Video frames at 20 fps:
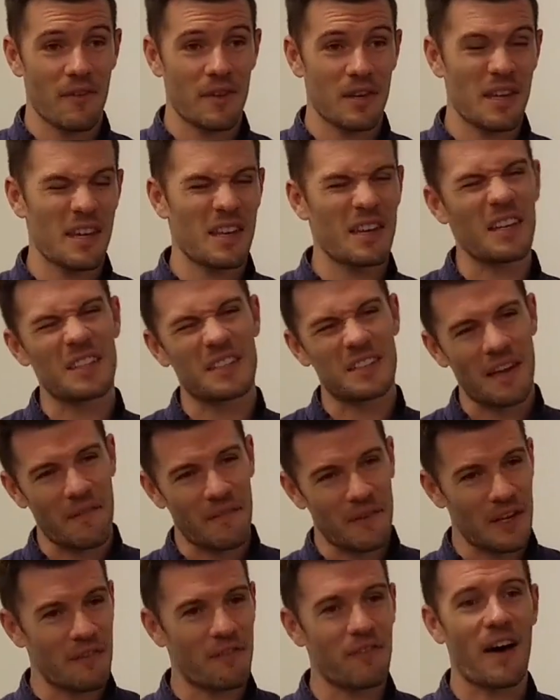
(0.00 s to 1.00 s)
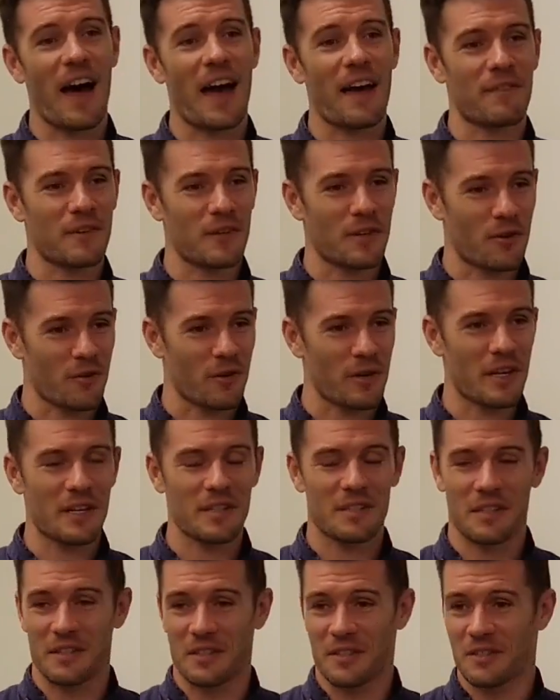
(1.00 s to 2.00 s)
But as soon as you take the mats
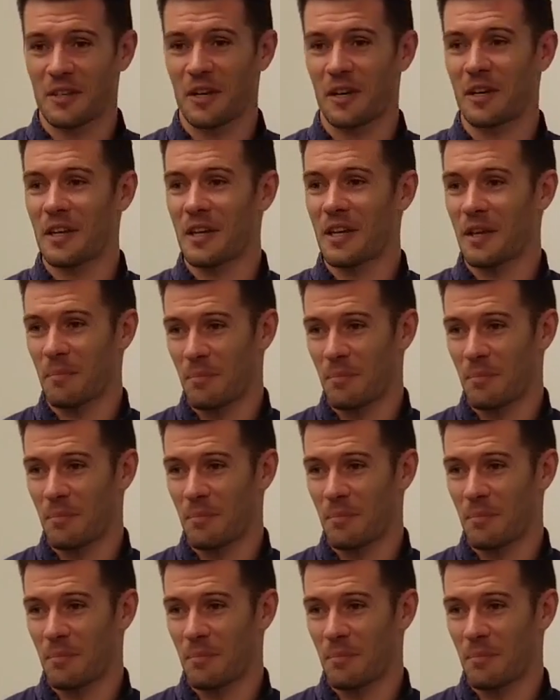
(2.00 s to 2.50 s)
outside,